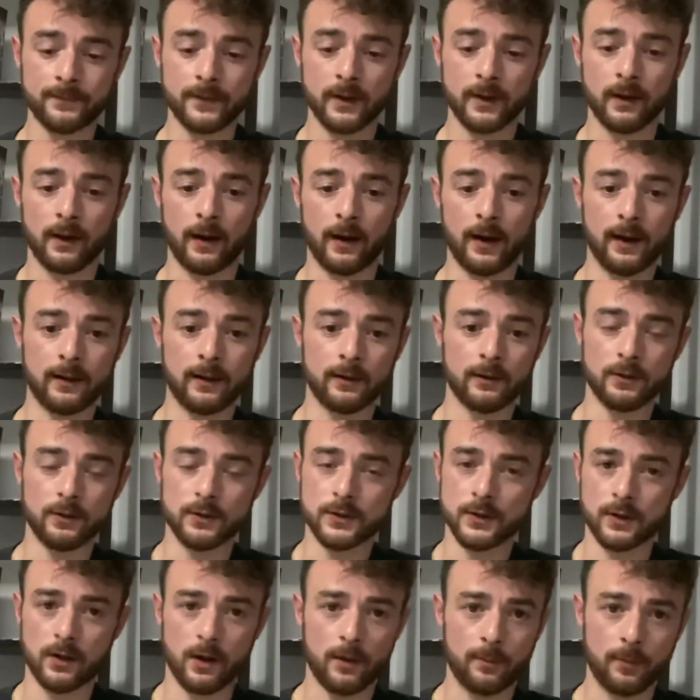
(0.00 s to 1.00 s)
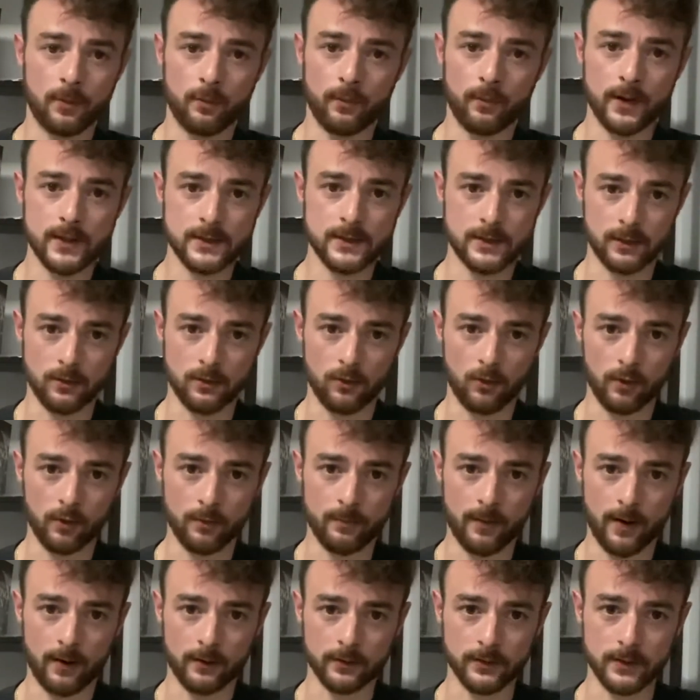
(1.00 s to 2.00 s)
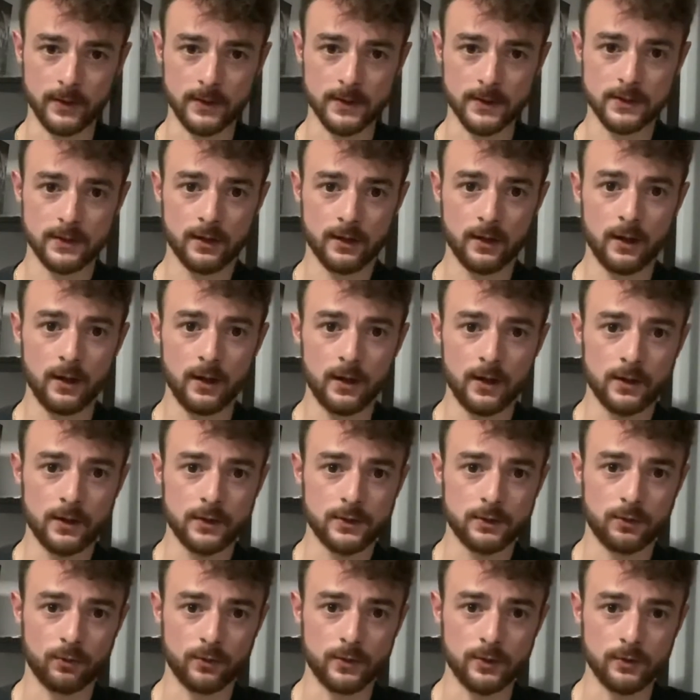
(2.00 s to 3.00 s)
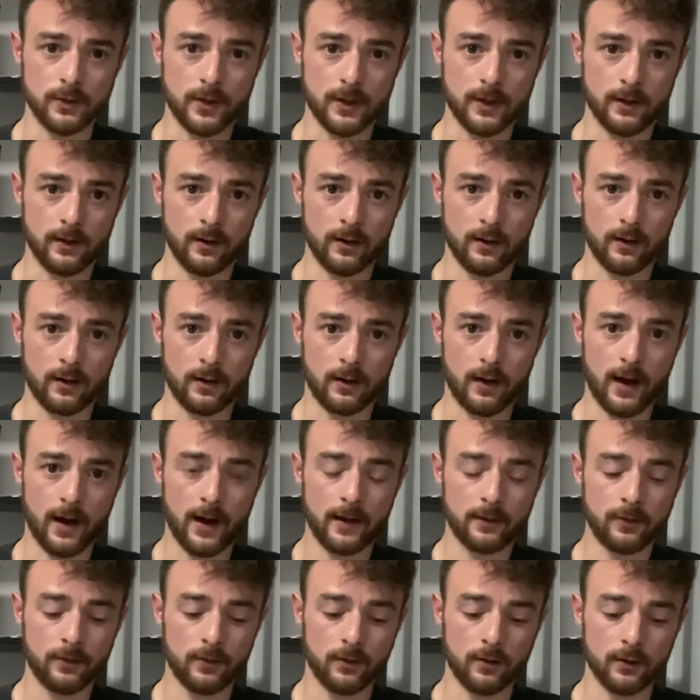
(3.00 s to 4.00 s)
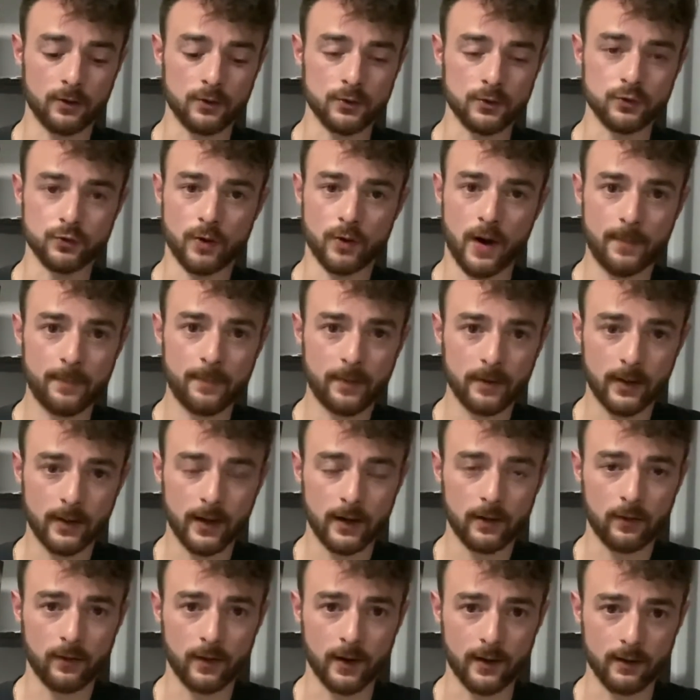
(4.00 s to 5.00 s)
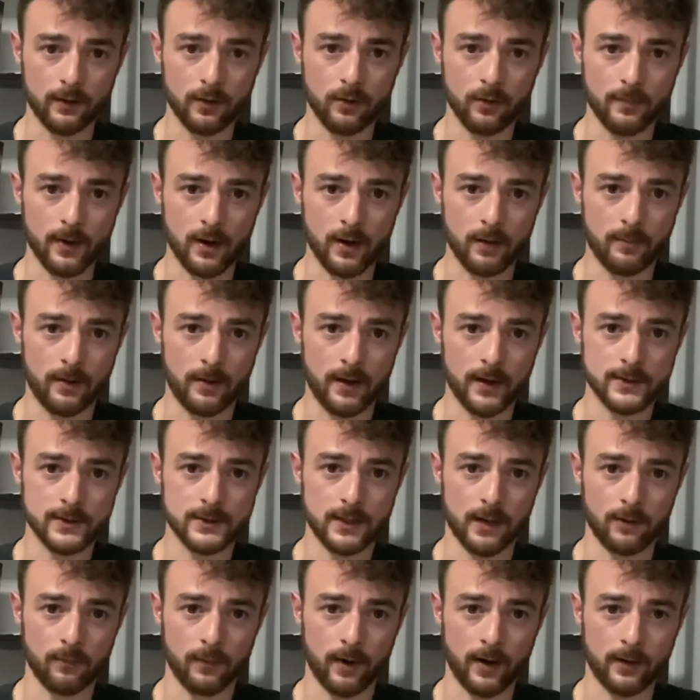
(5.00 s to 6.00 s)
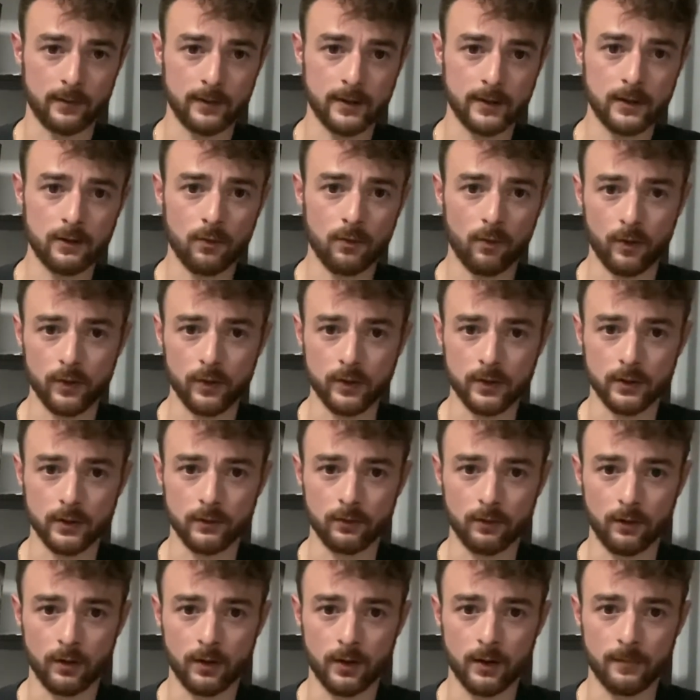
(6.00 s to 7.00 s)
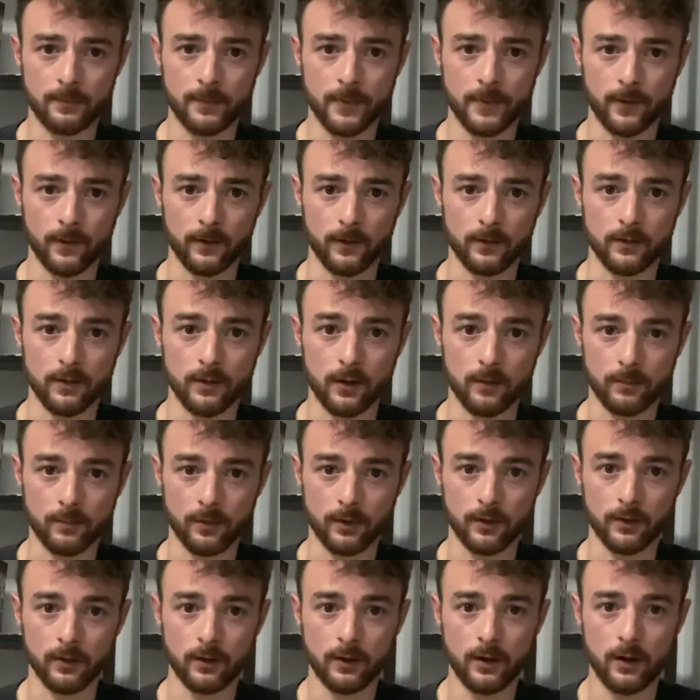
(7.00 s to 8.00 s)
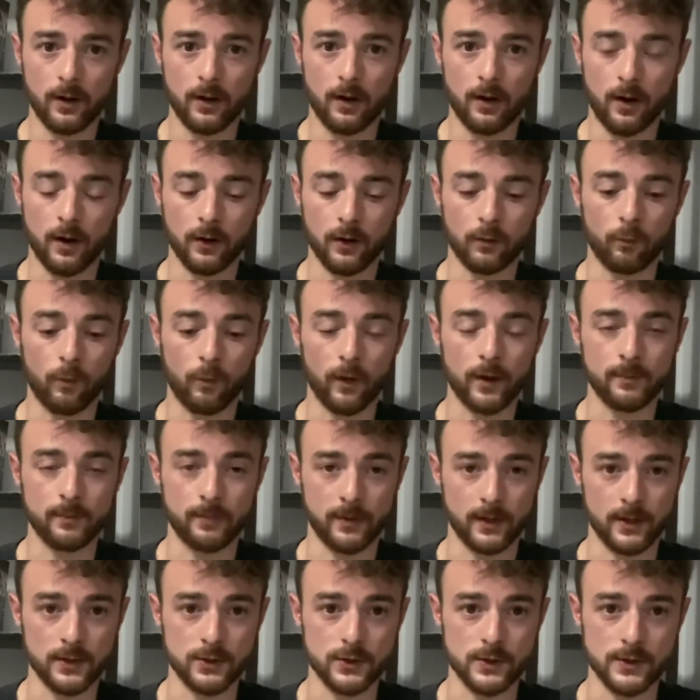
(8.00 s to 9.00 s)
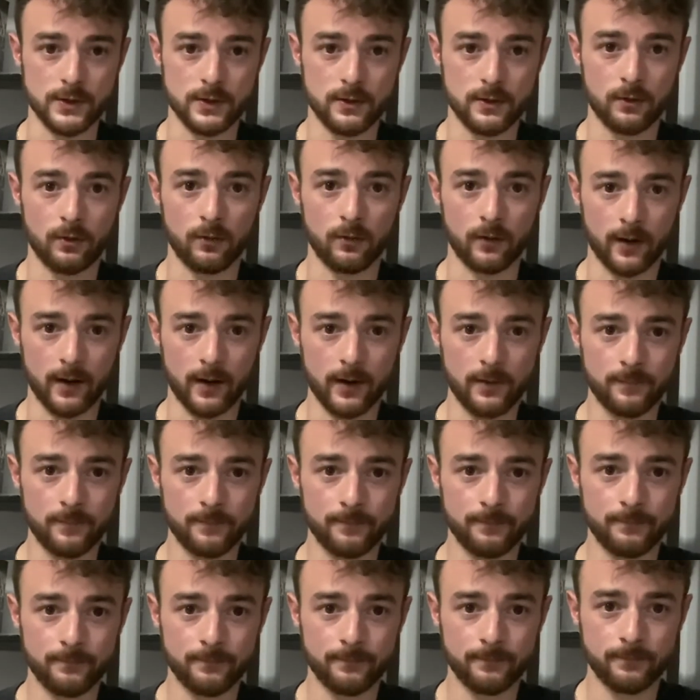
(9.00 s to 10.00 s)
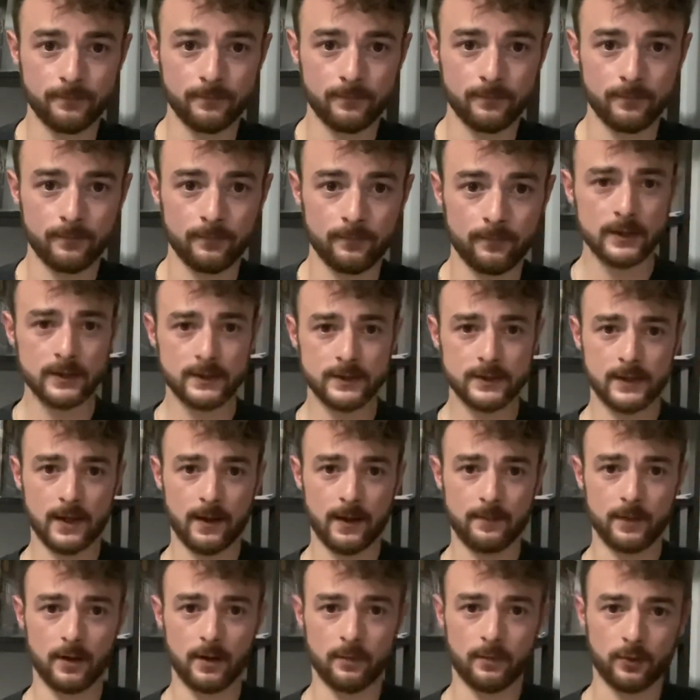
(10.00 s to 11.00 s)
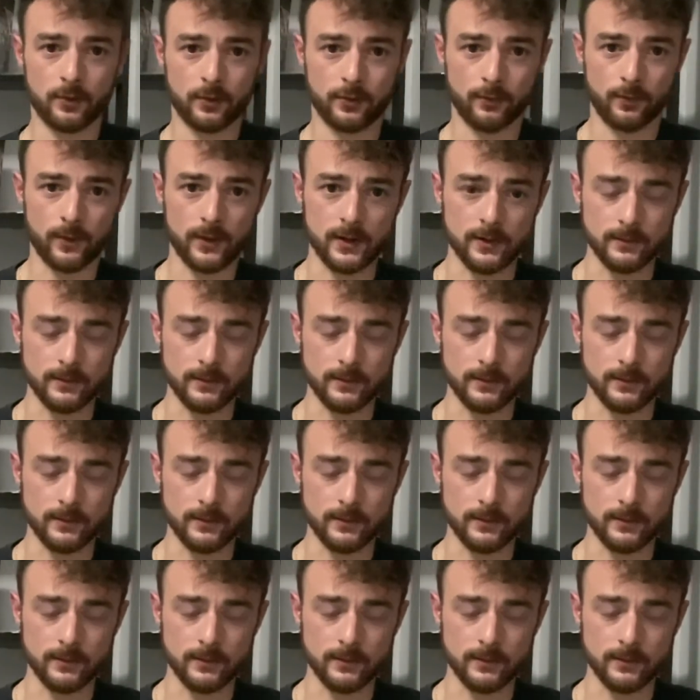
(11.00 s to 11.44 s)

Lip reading: And there's a couple ways to go about this. So you can either drop a letter in their mailbox directly, or you can look up their number on white pages, okay? Step number 3,